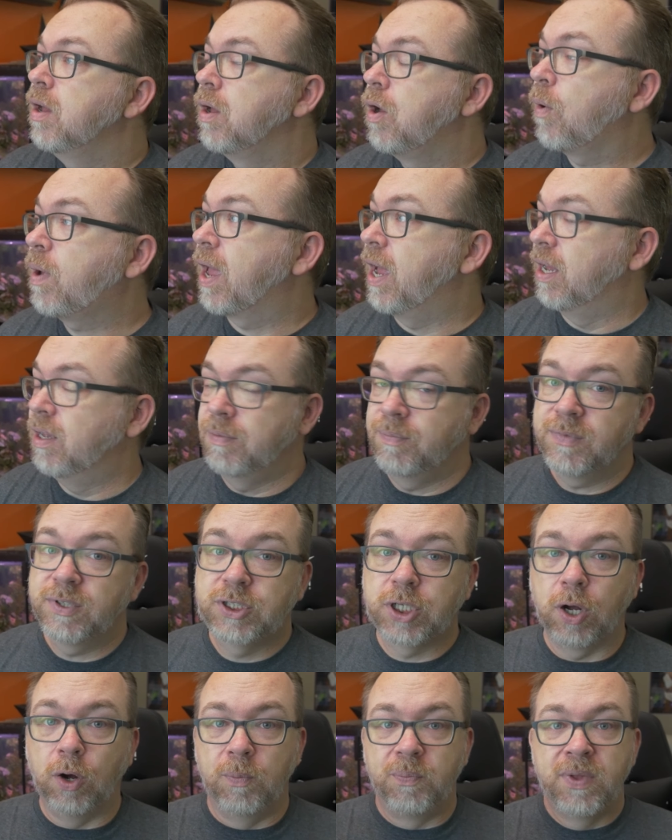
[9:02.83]
Okay,
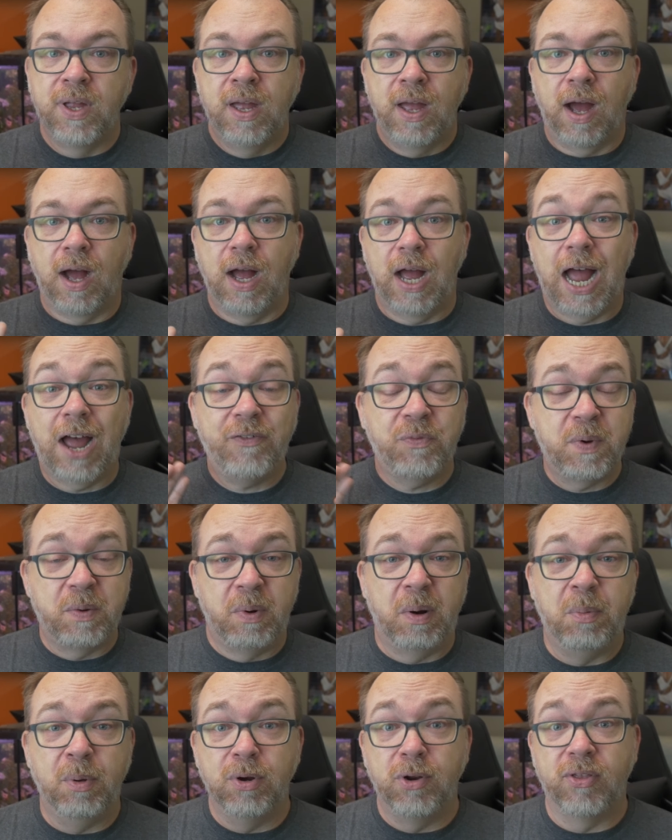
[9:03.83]
so uh, after
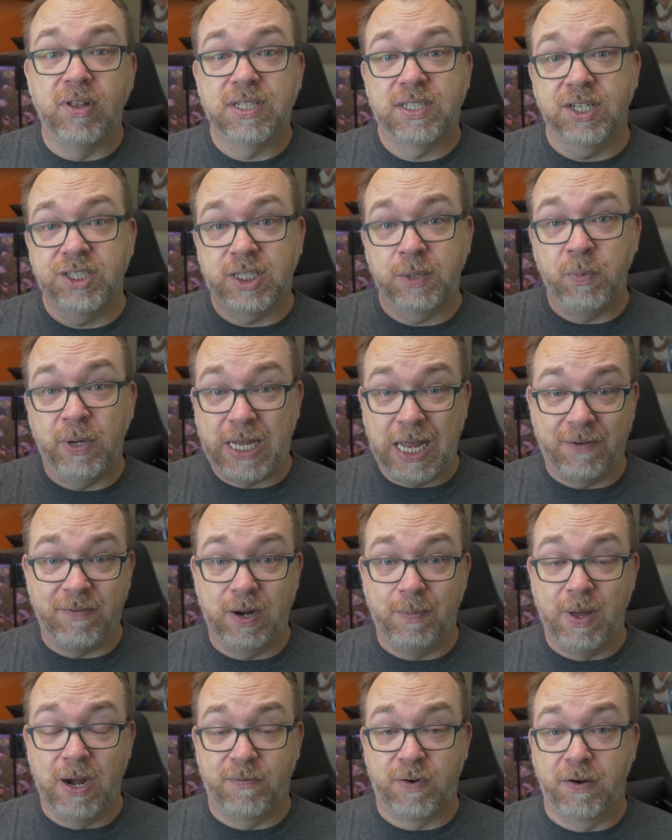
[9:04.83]
we rebooted the system, we gave it
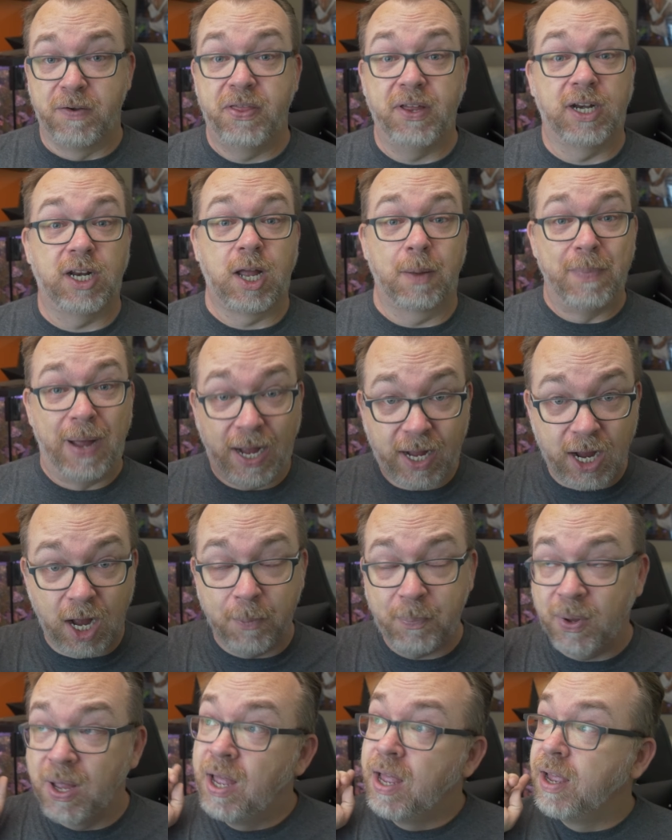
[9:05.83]
a minute for everything to come back
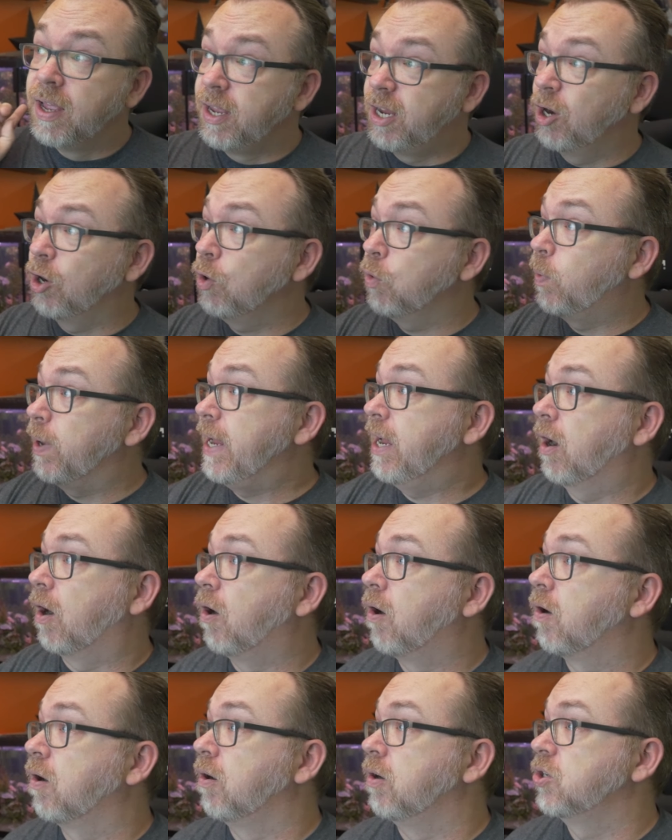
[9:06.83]
up. Here we
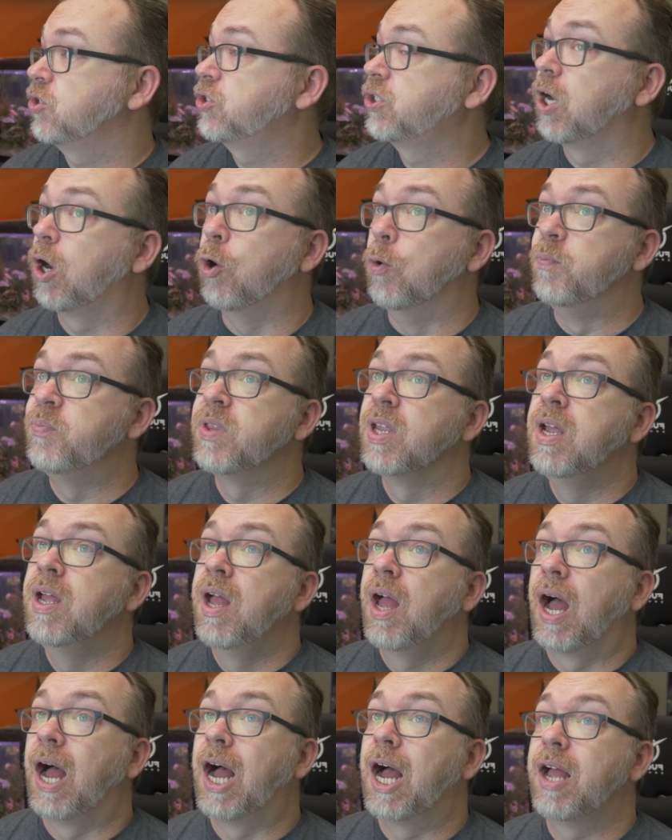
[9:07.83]
are. So
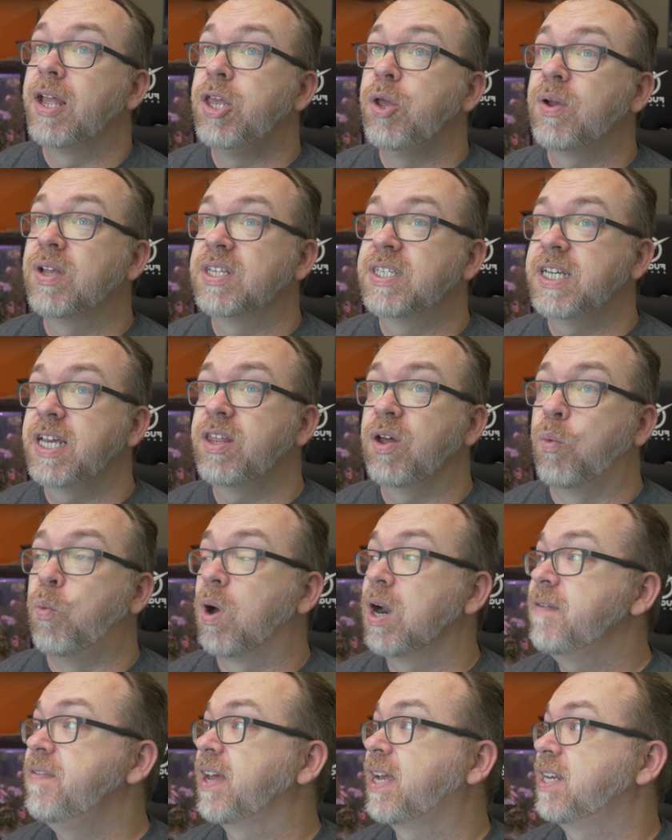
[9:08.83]
uh, you can see that
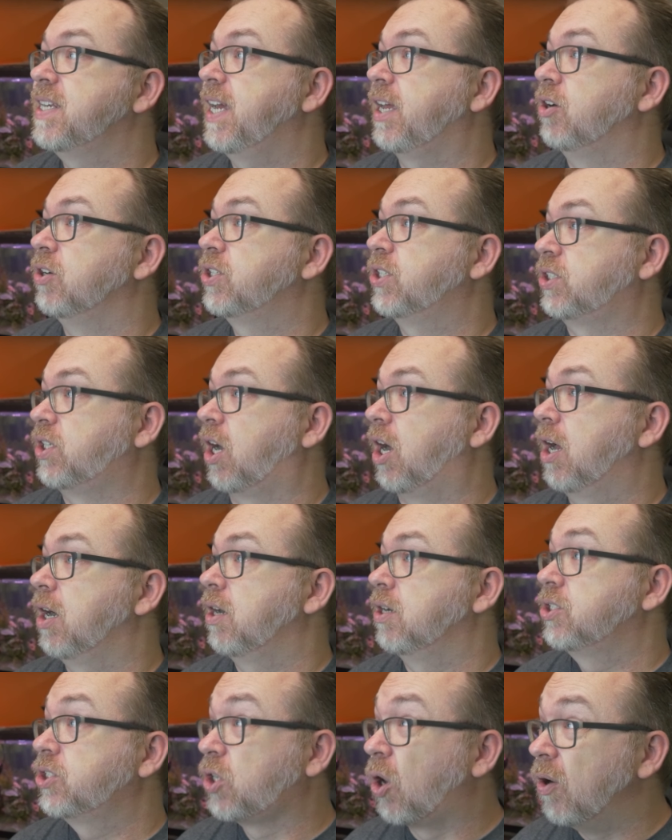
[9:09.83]
one of the containers start,
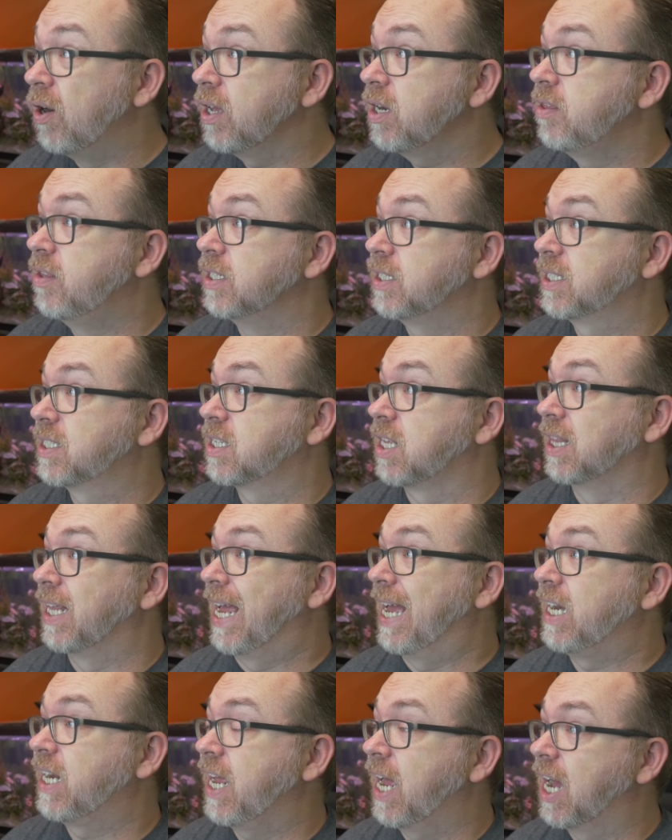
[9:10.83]
started. This is the
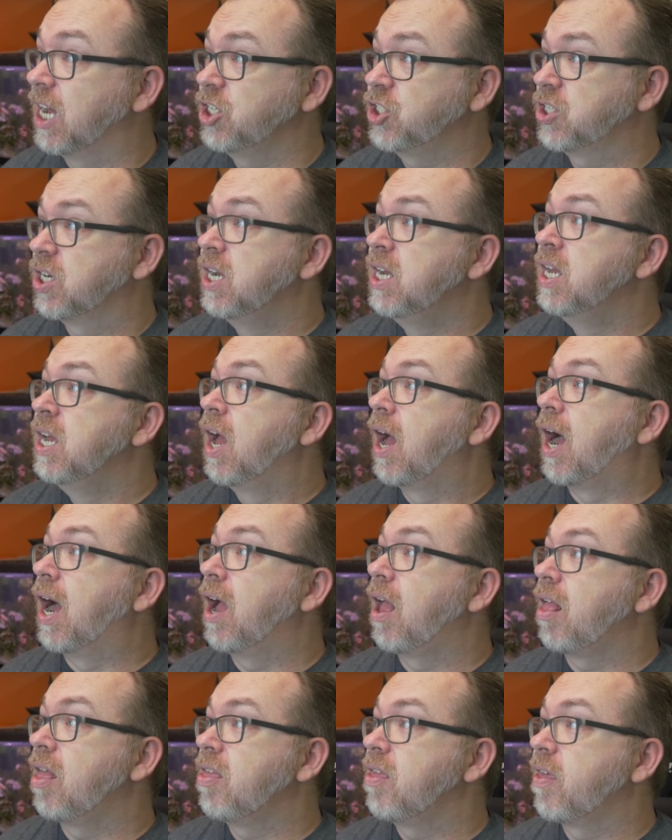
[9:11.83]
LAN cache.
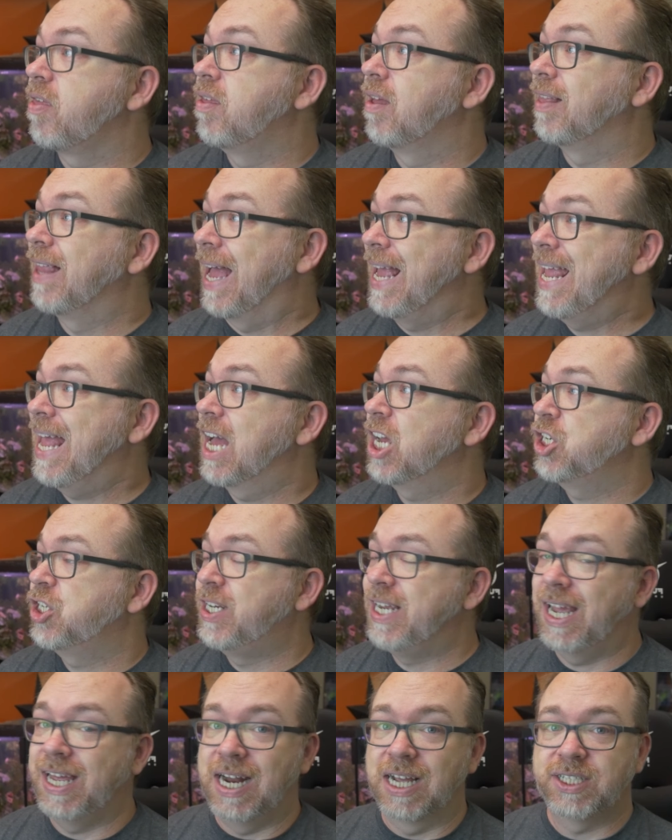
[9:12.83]
Uh, the LAN cache
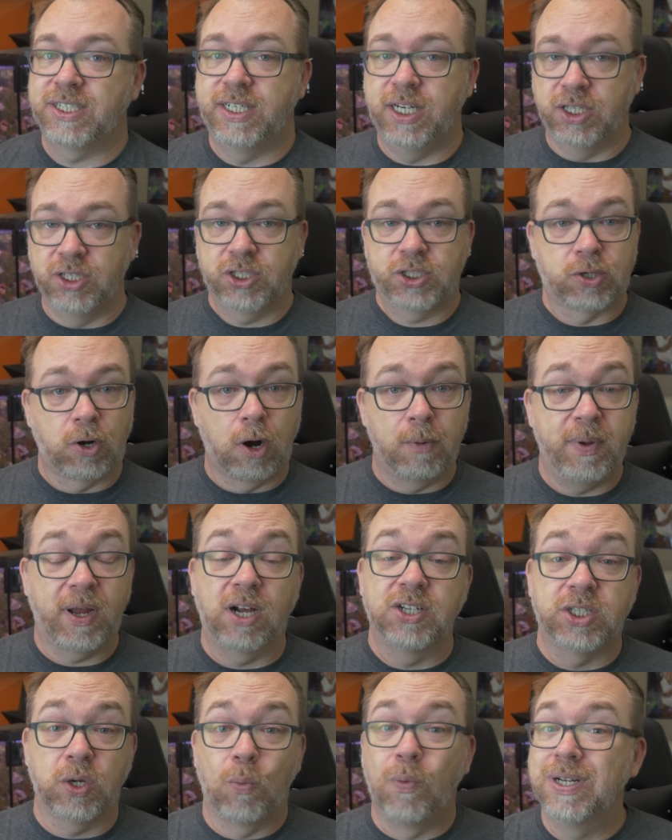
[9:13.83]
DNS didn't start
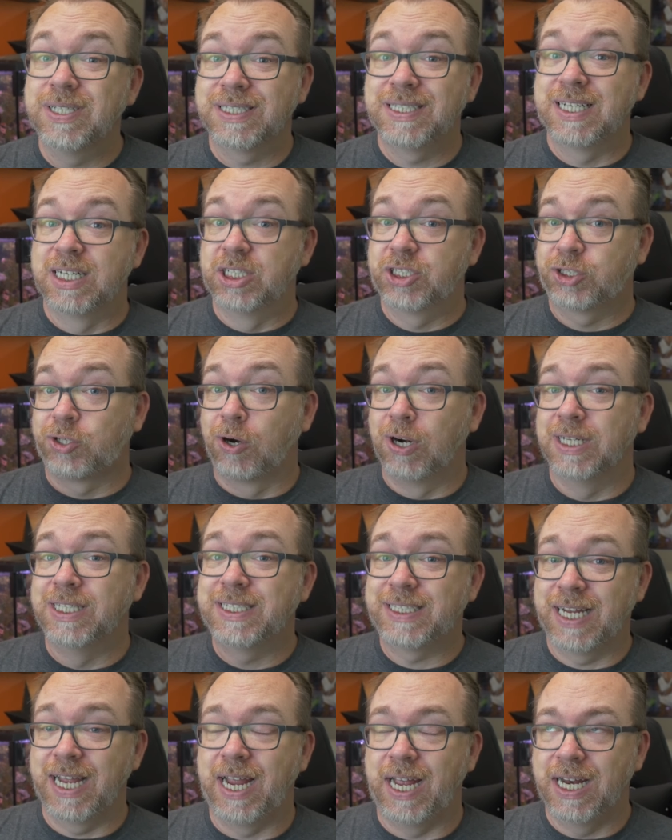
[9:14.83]
because it wasn't in a started
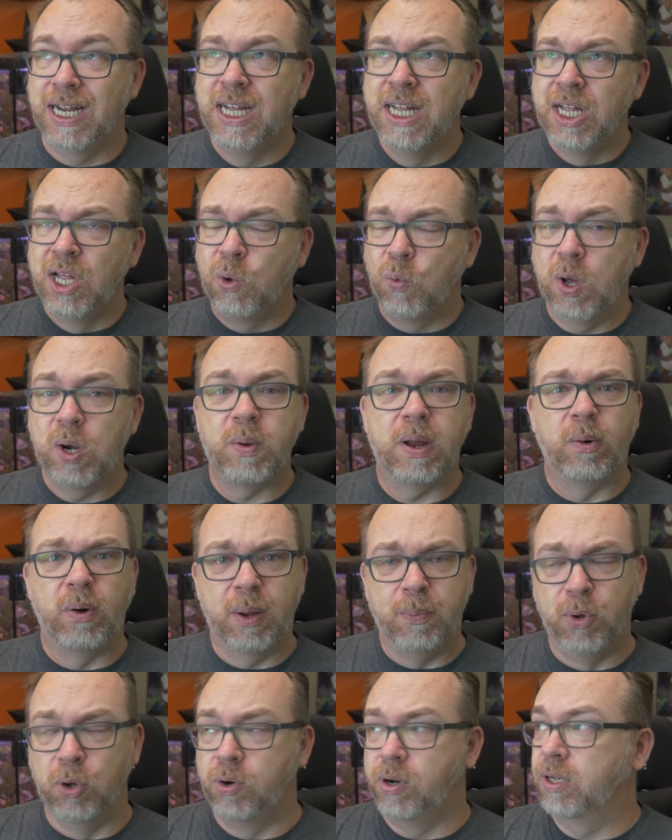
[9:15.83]
state when we
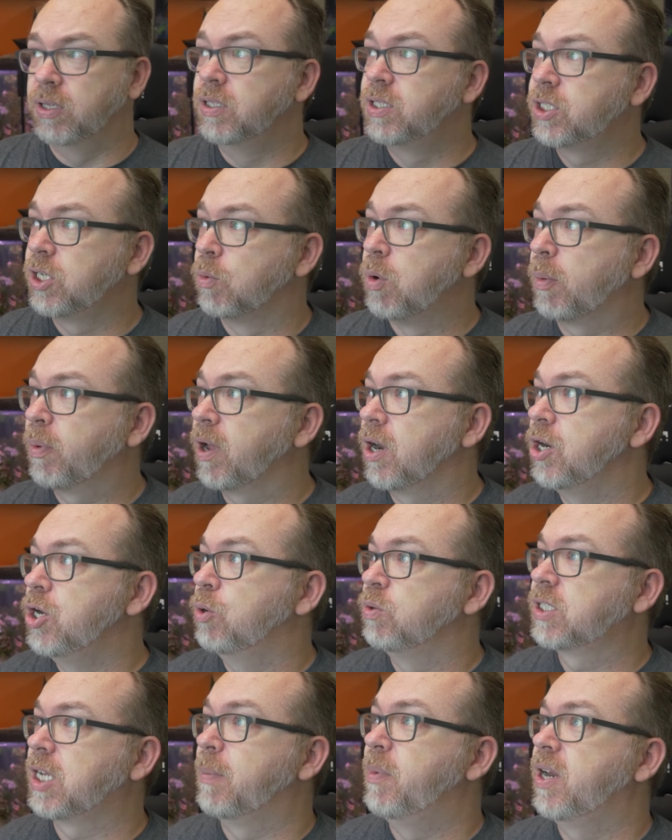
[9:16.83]
rebooted. So what we're going to do
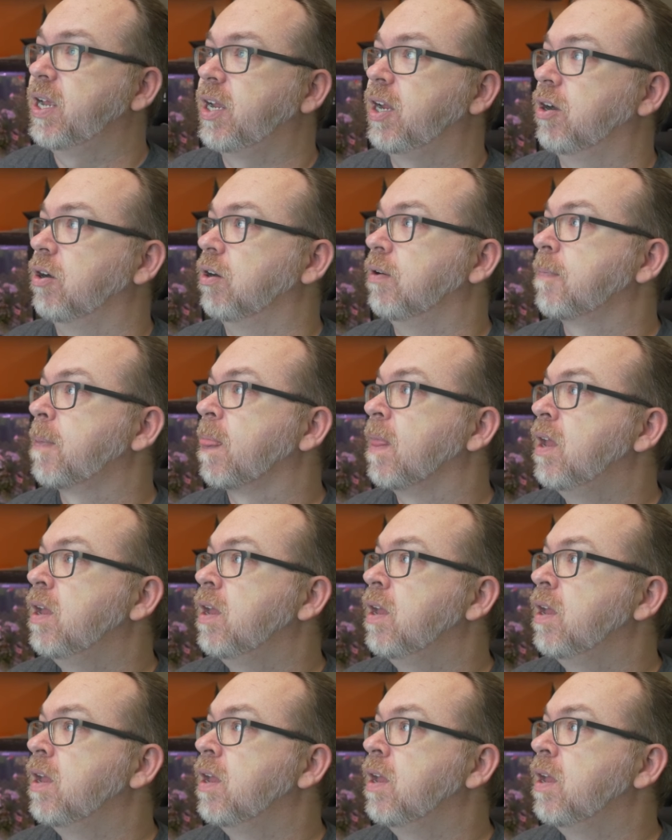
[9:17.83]
is come into here.